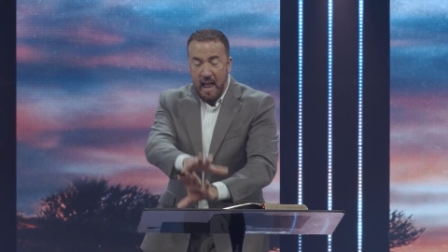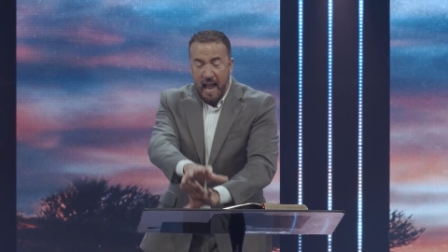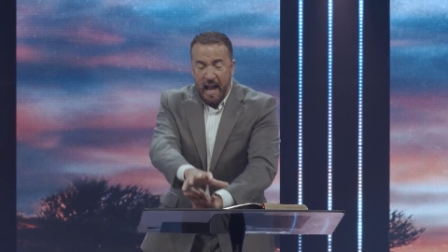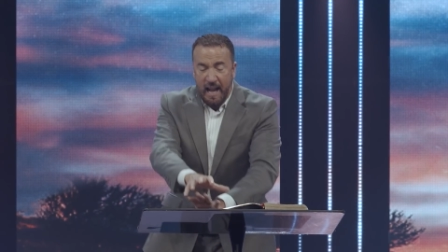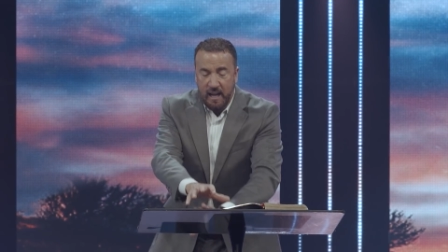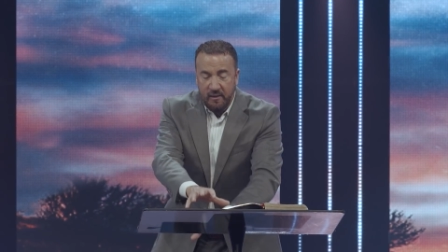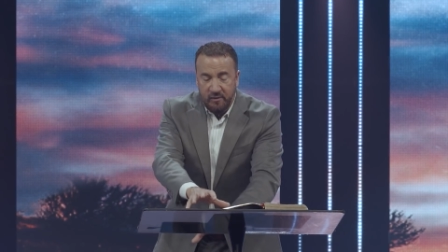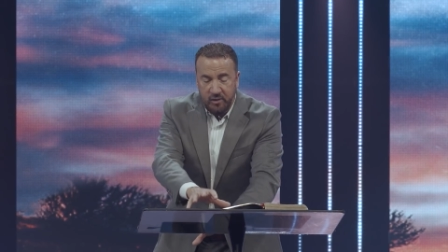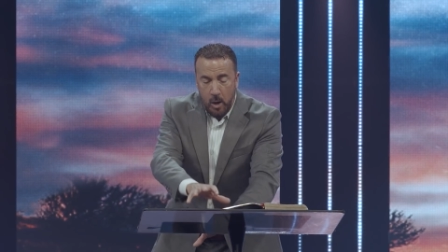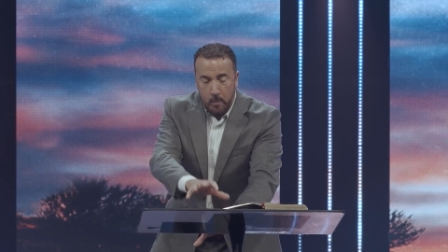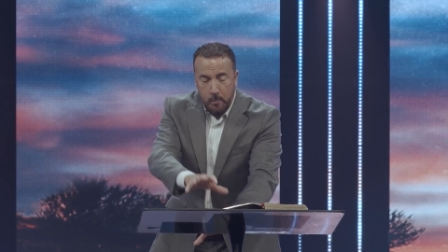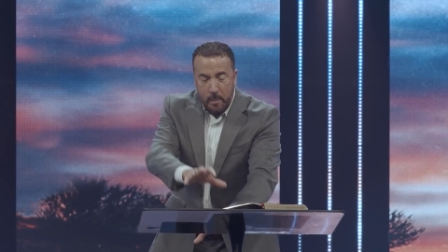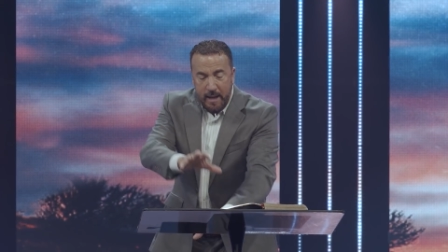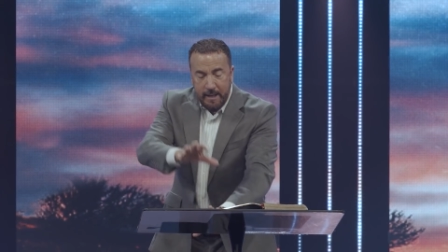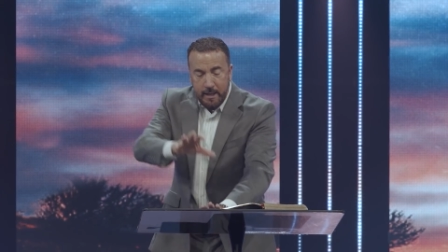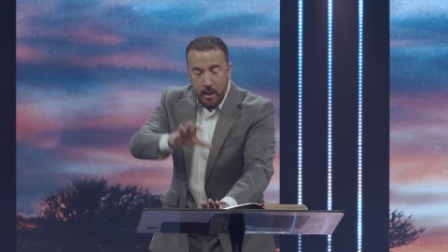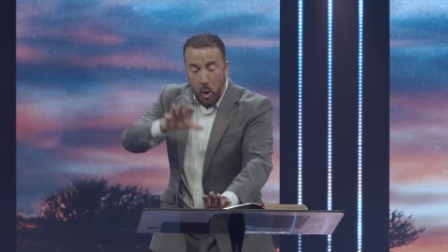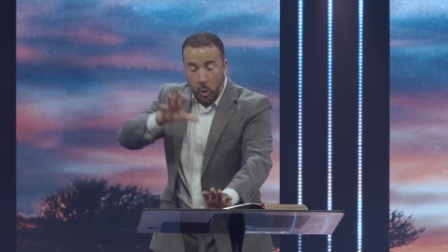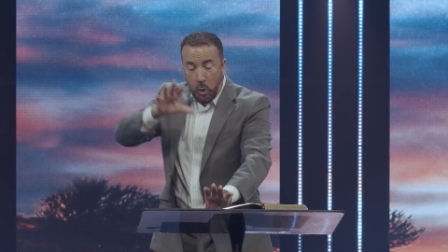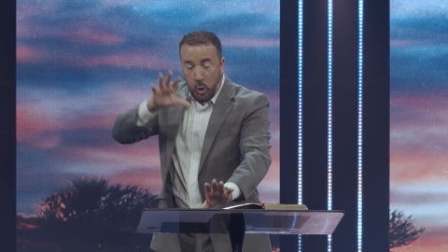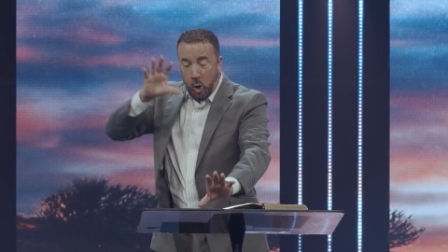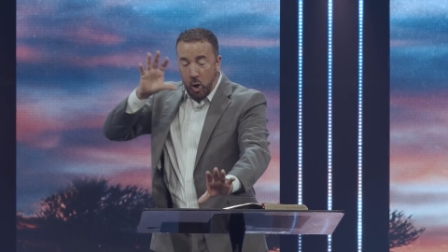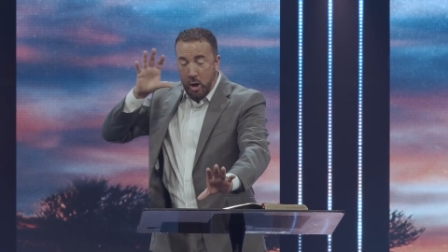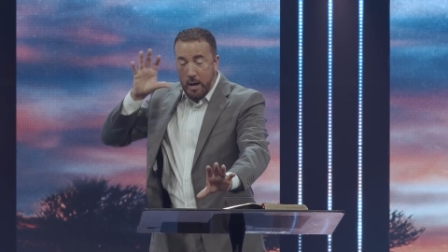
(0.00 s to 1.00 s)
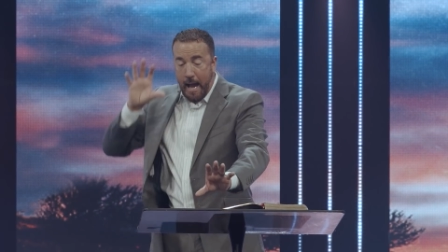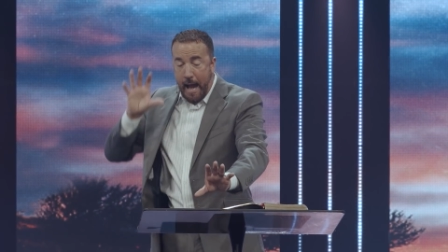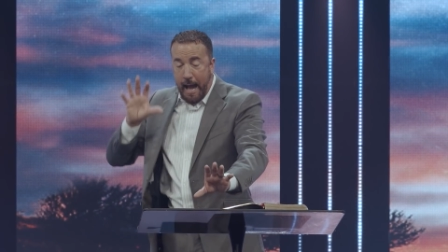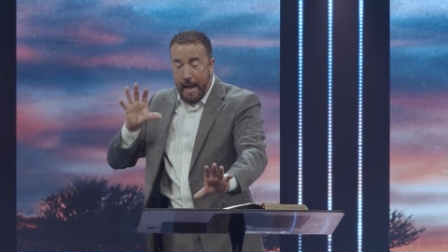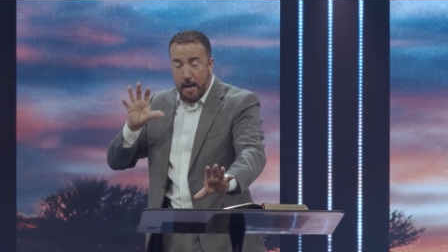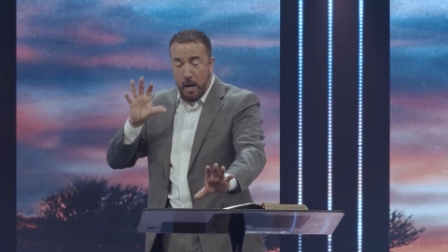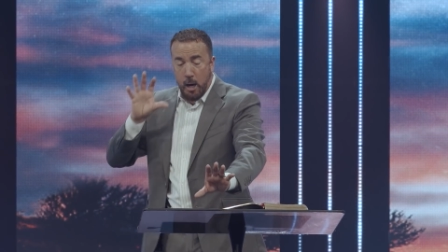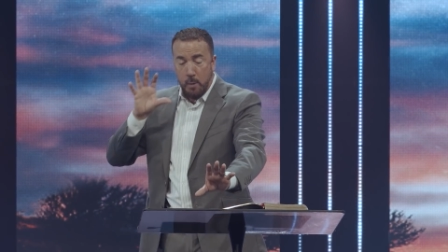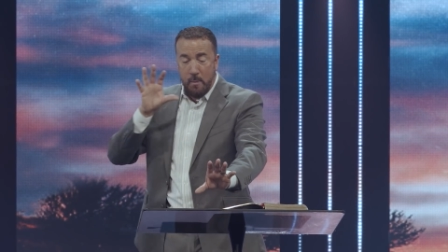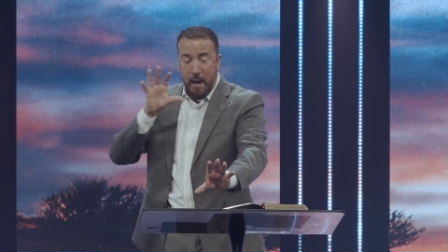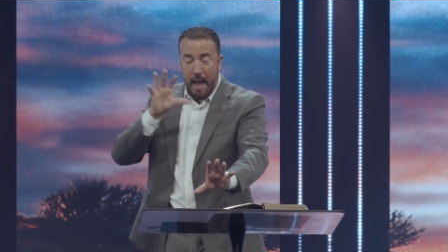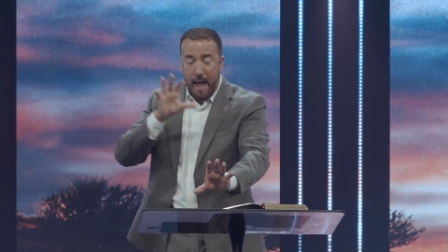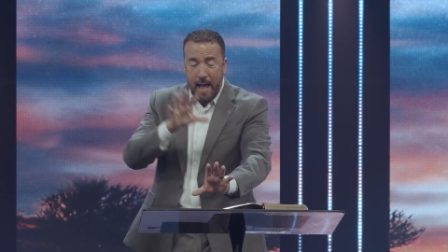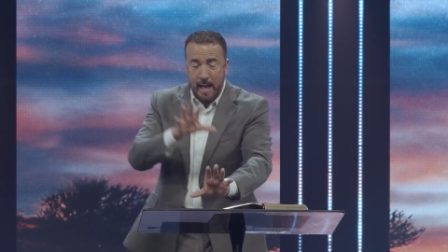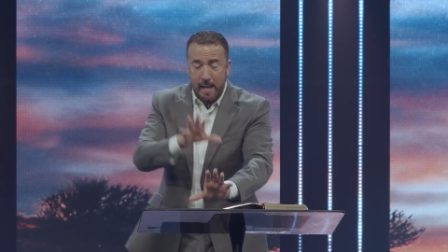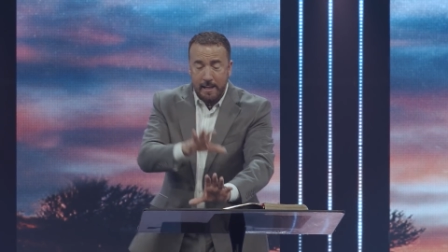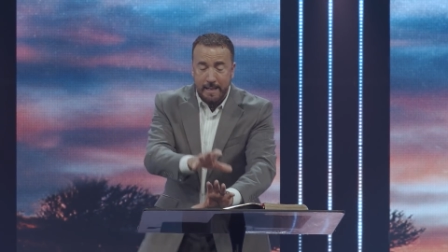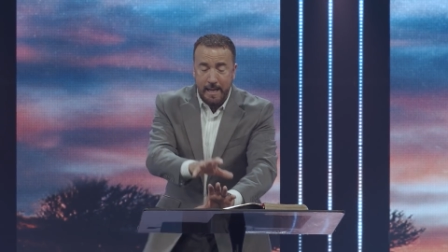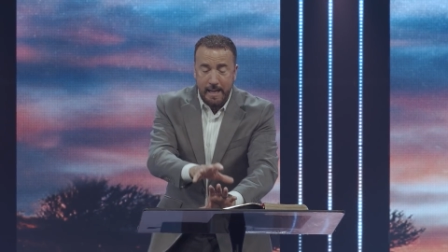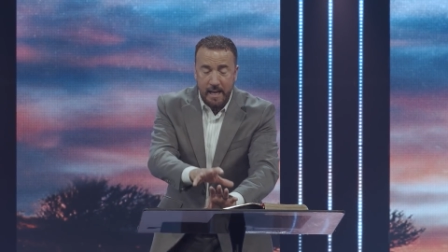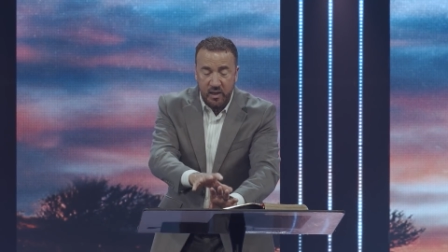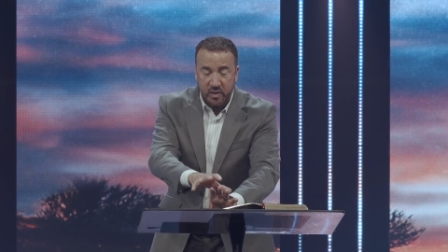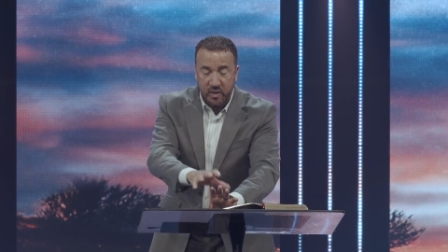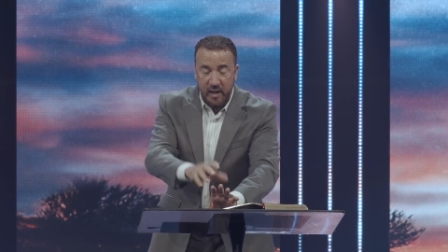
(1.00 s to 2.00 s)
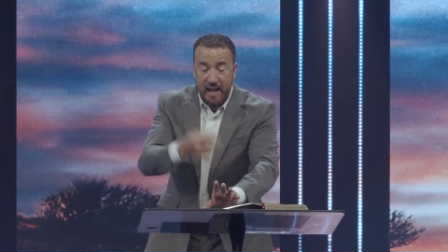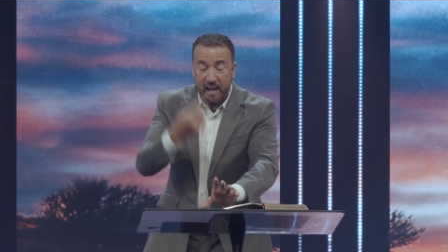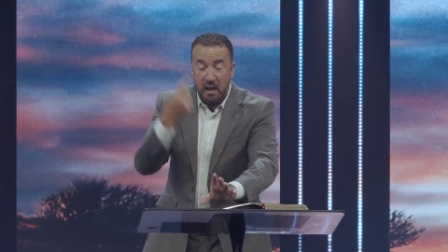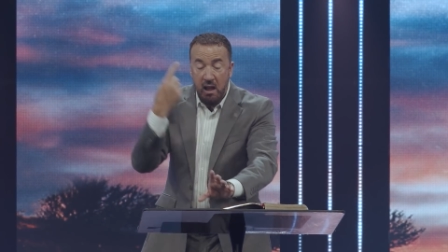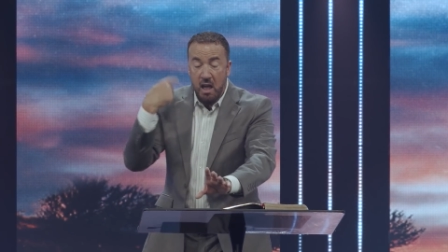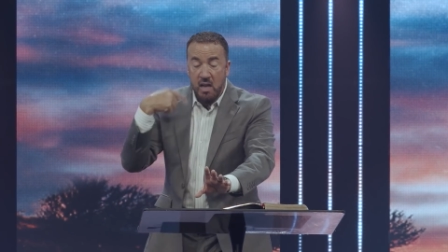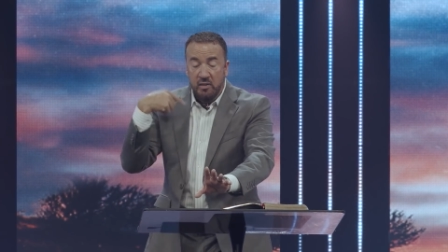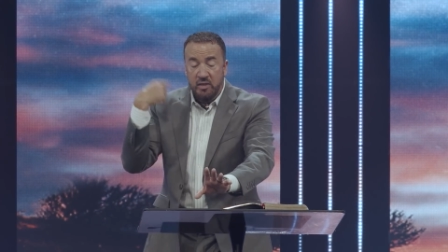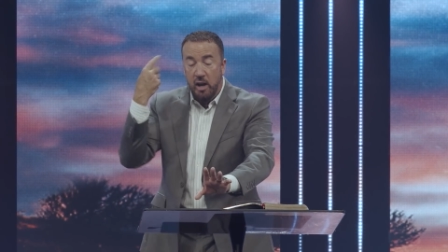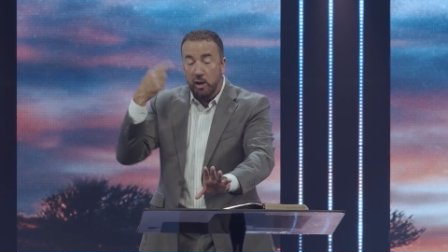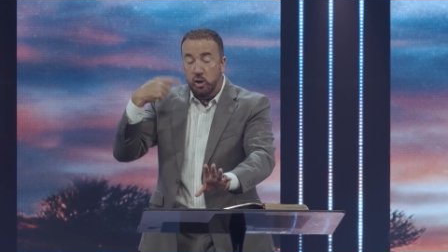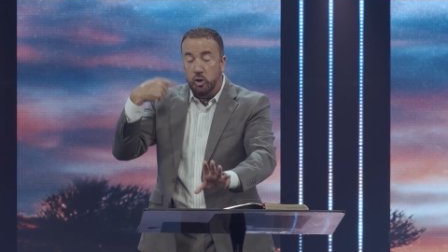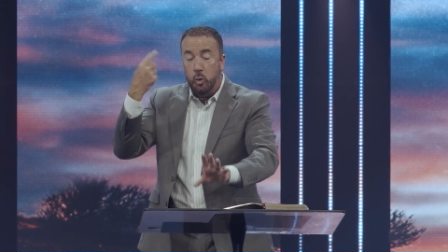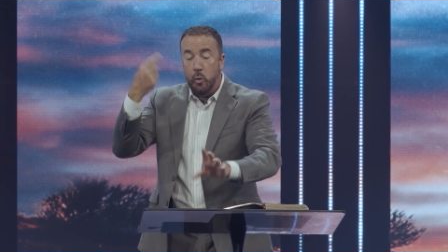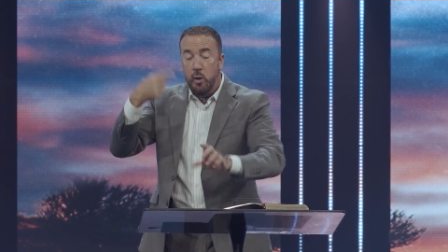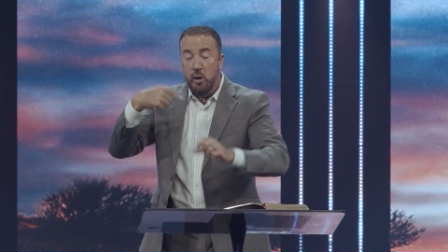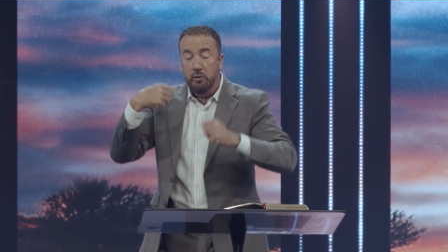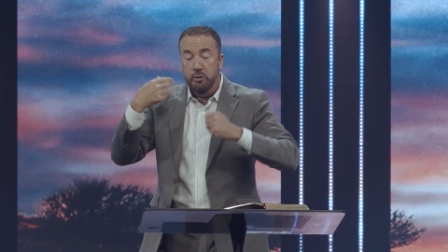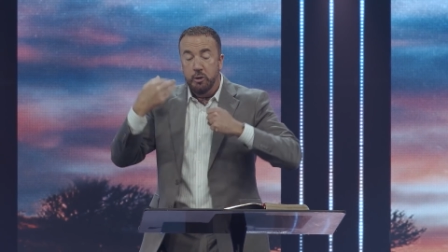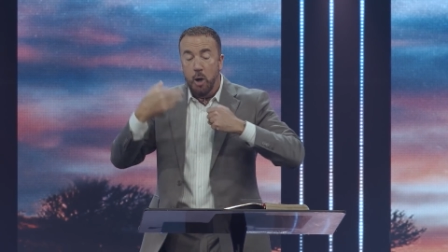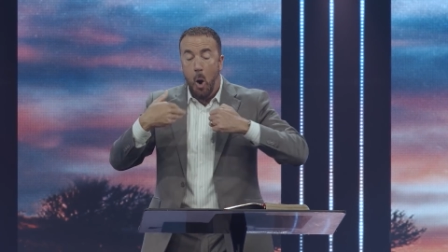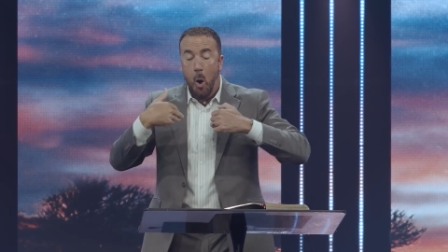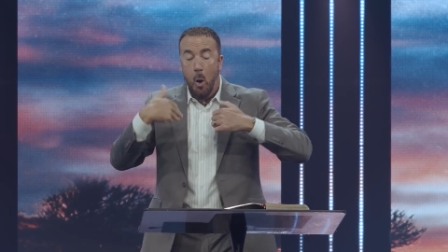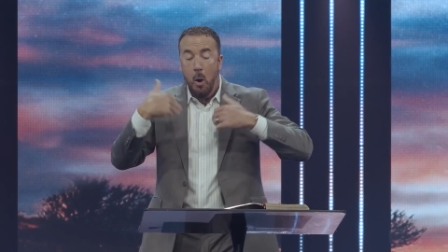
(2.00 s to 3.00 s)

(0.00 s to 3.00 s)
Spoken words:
And if there be no creator behind anything, there's really